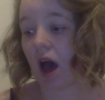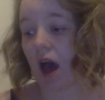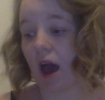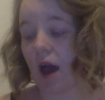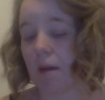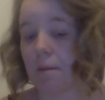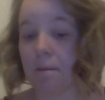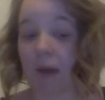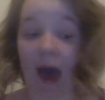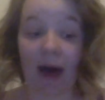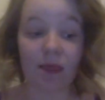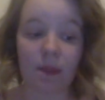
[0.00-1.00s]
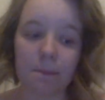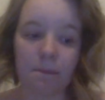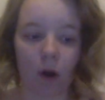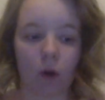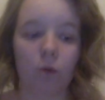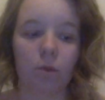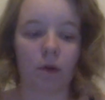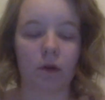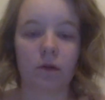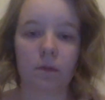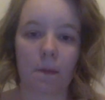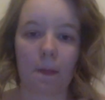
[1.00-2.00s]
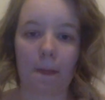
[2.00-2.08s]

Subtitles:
But at the moment,